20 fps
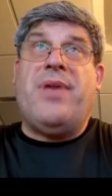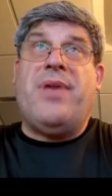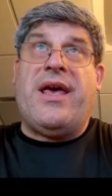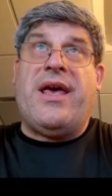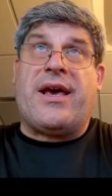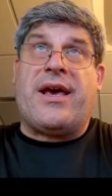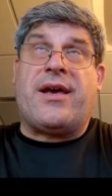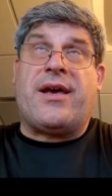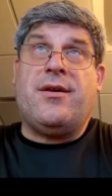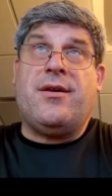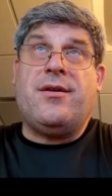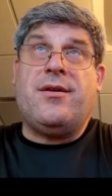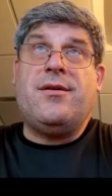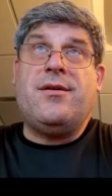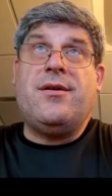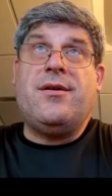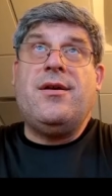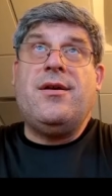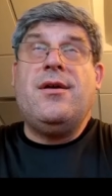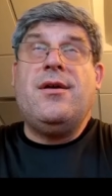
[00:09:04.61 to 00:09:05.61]
big.
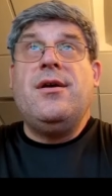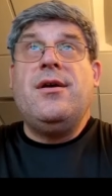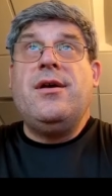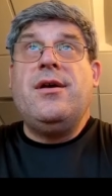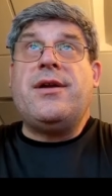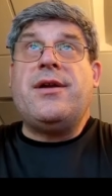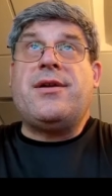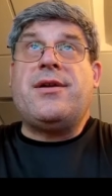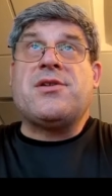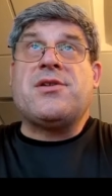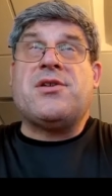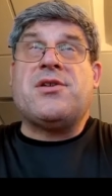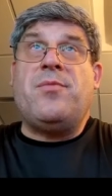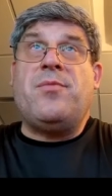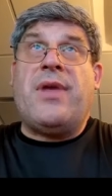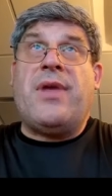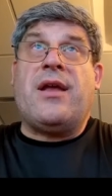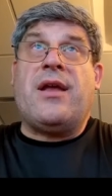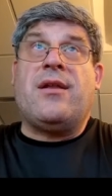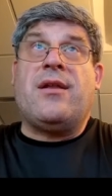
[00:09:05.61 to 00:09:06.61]
It doesn't
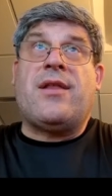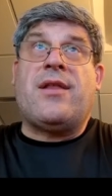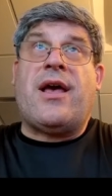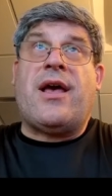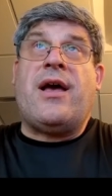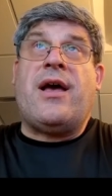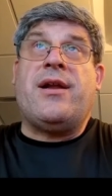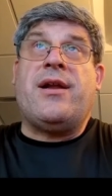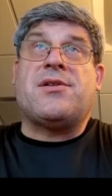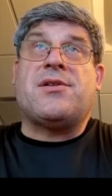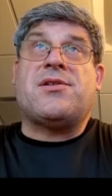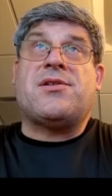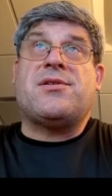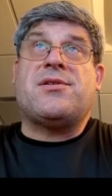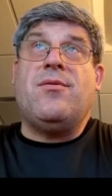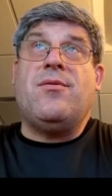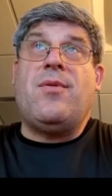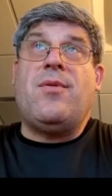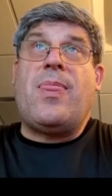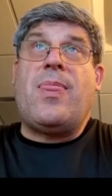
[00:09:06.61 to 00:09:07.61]
mean that
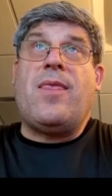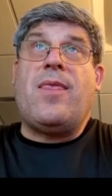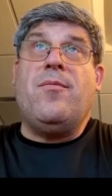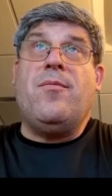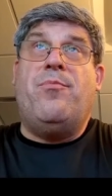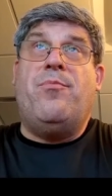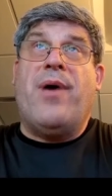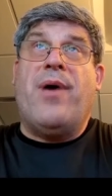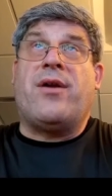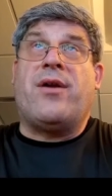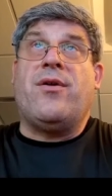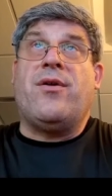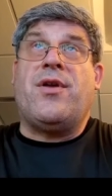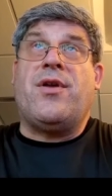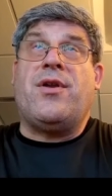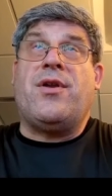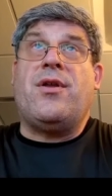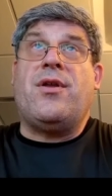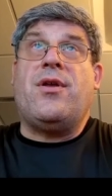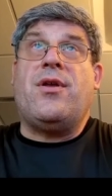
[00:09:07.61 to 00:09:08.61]
it's better
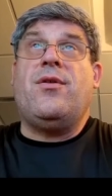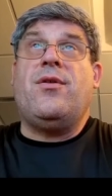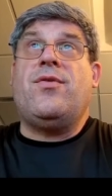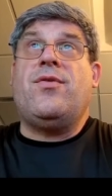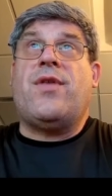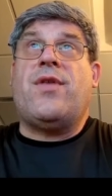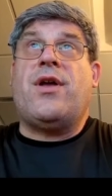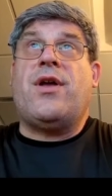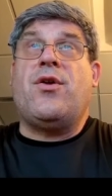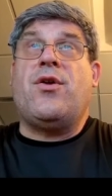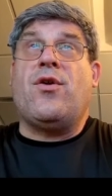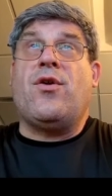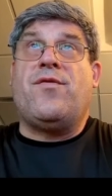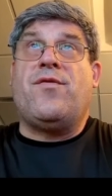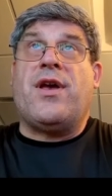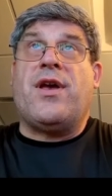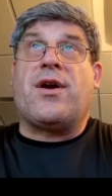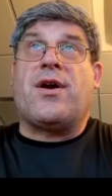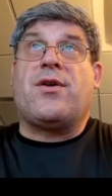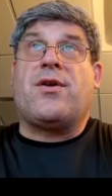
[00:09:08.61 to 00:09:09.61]
than than your
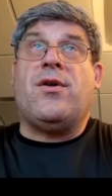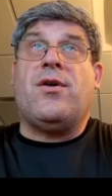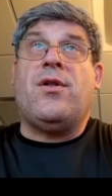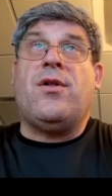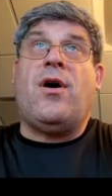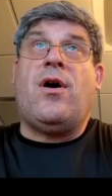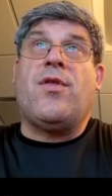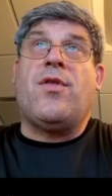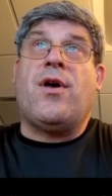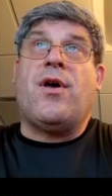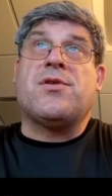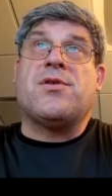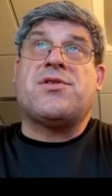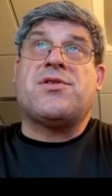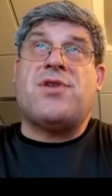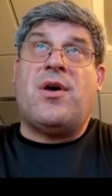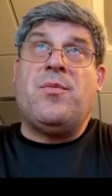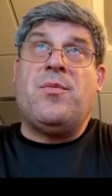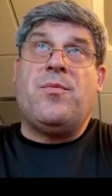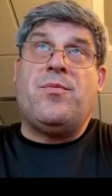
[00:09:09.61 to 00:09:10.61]
vehicle, although
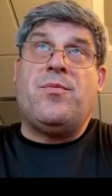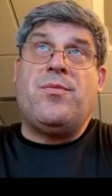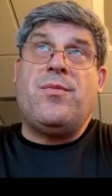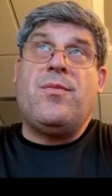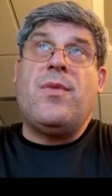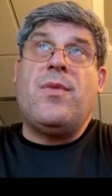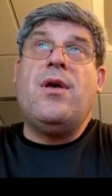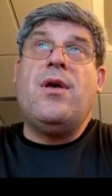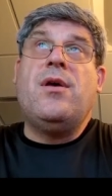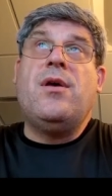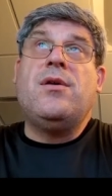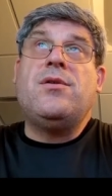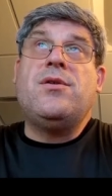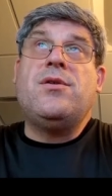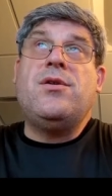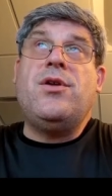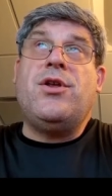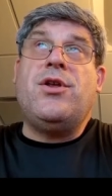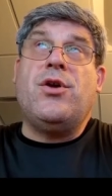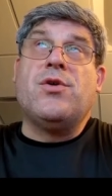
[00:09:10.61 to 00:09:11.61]
some
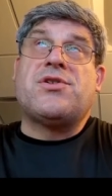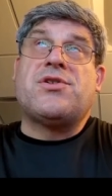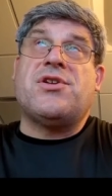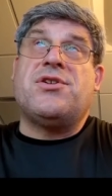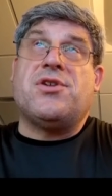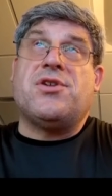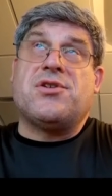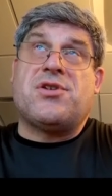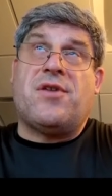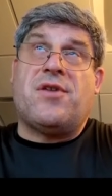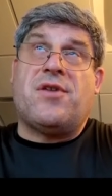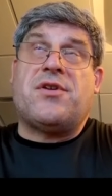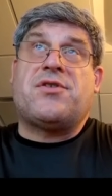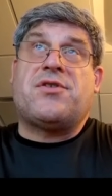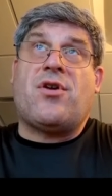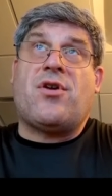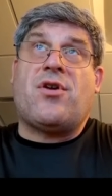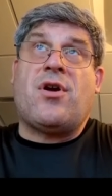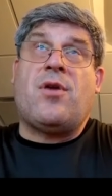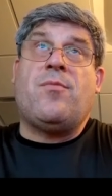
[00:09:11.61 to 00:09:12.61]
usages of the
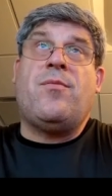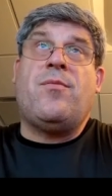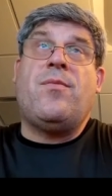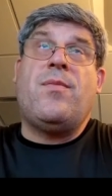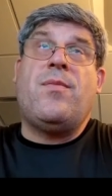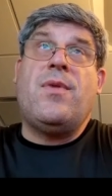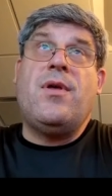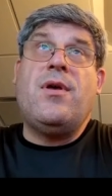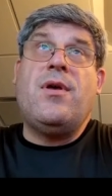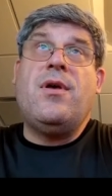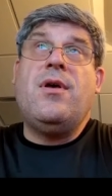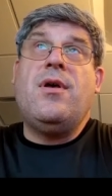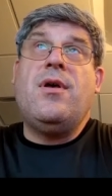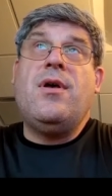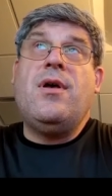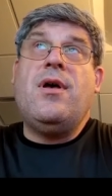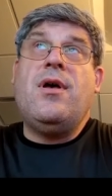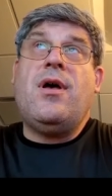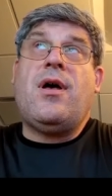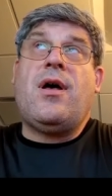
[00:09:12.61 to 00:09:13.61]
term
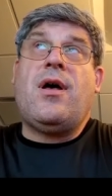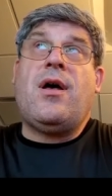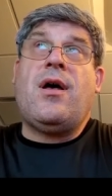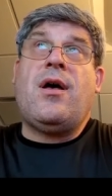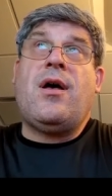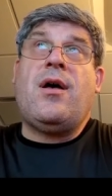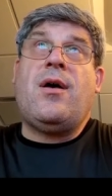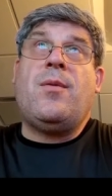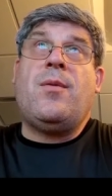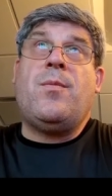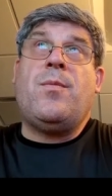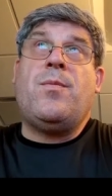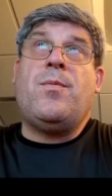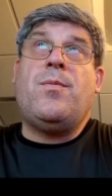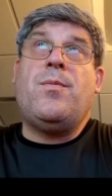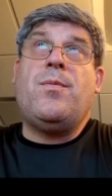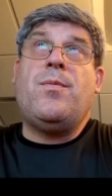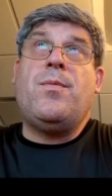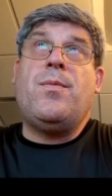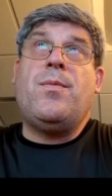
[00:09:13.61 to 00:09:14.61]
um,
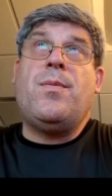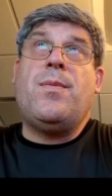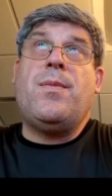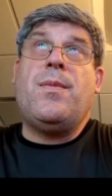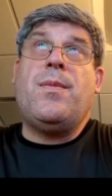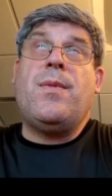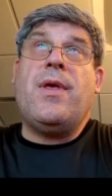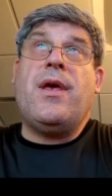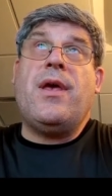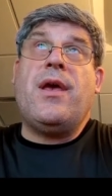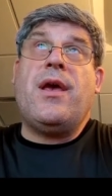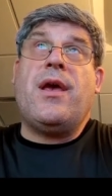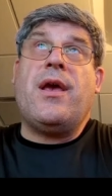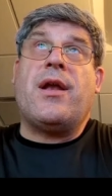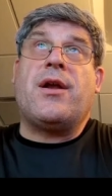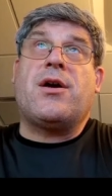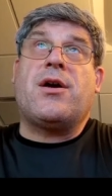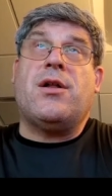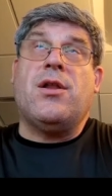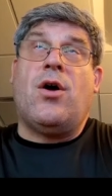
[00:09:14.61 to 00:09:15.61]

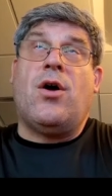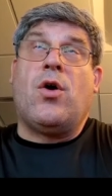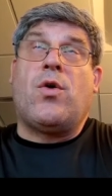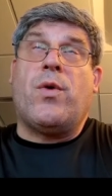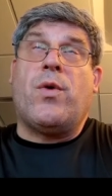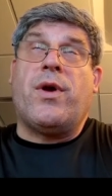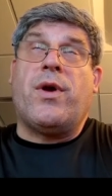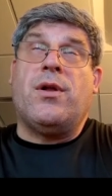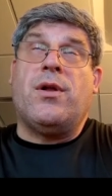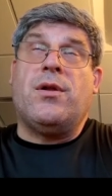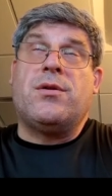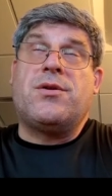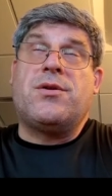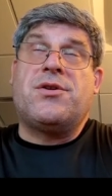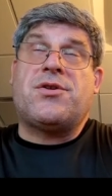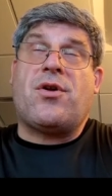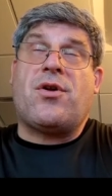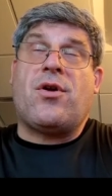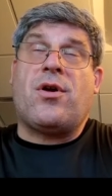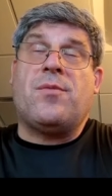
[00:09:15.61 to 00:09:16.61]
in colloquial
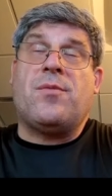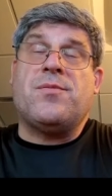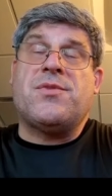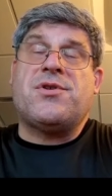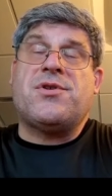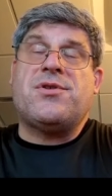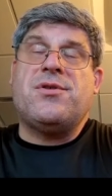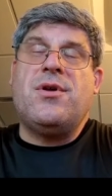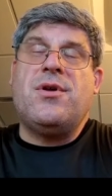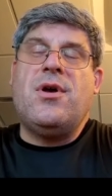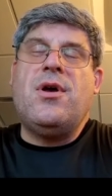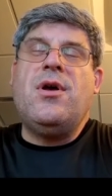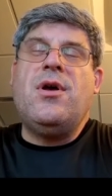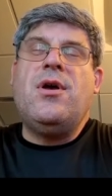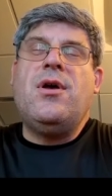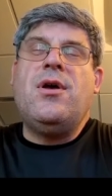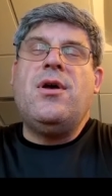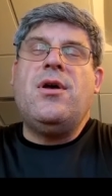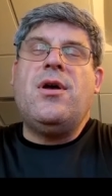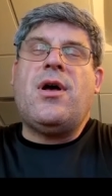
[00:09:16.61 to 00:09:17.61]
terms
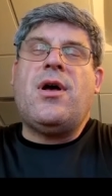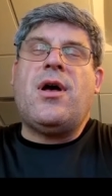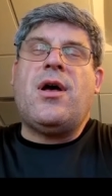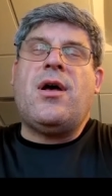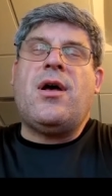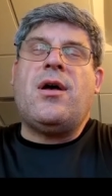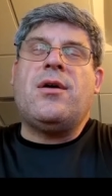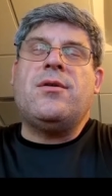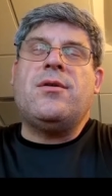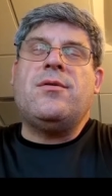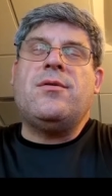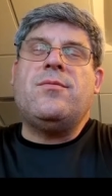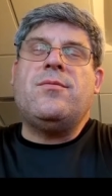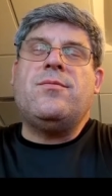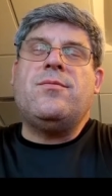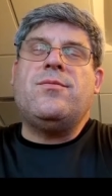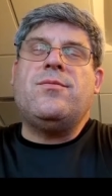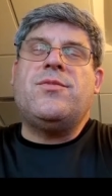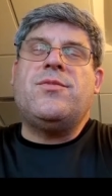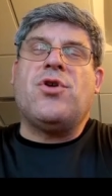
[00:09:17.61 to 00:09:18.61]
uh,
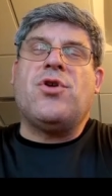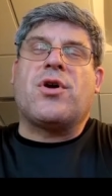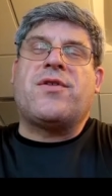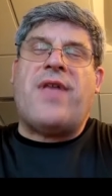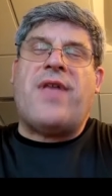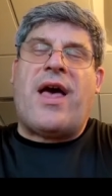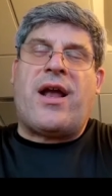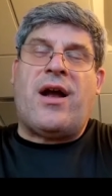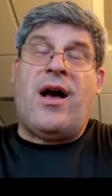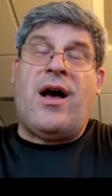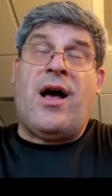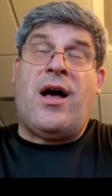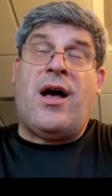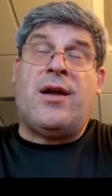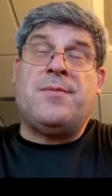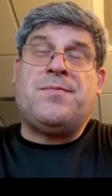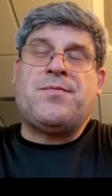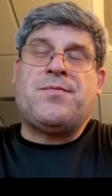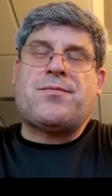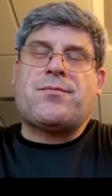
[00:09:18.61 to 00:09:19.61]
took that
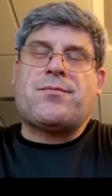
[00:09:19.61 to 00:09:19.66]
on